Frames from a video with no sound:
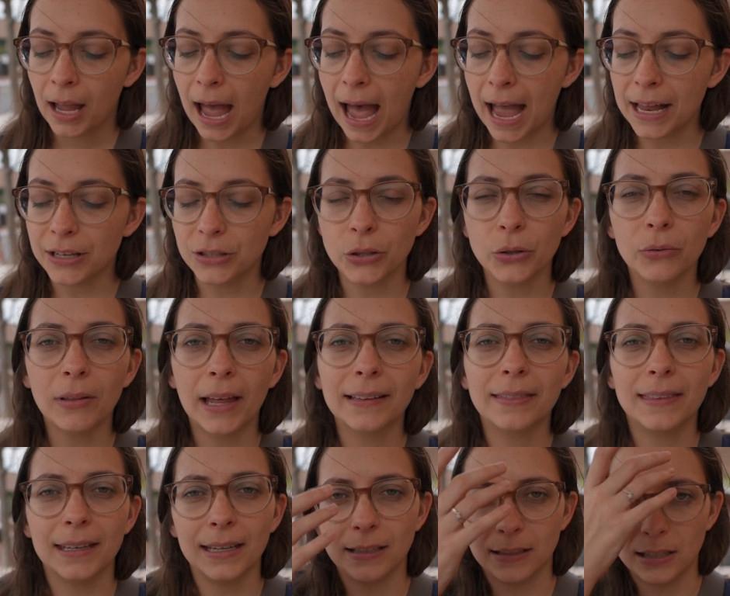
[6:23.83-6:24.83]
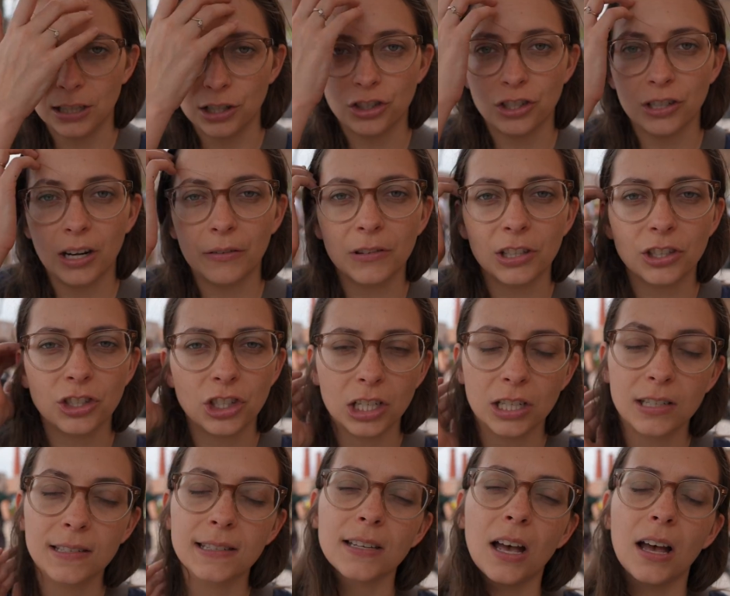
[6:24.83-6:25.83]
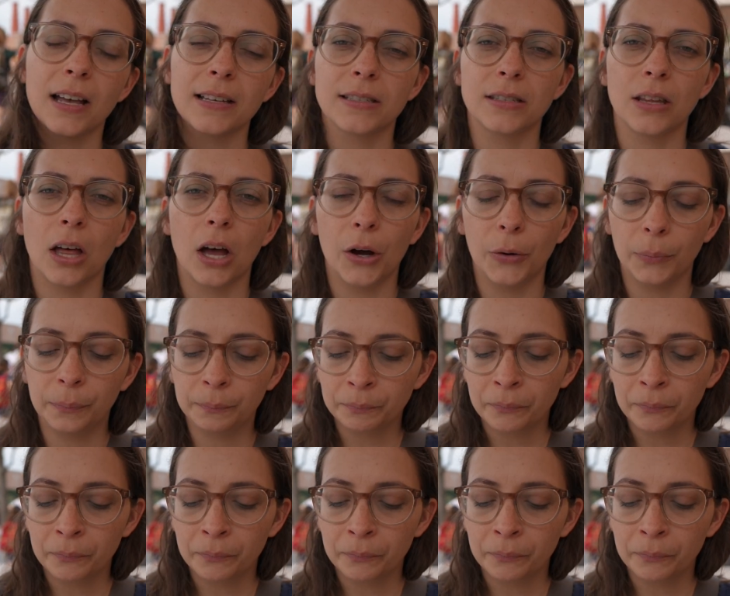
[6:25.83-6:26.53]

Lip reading: I do like the addition of the cheese sauce though,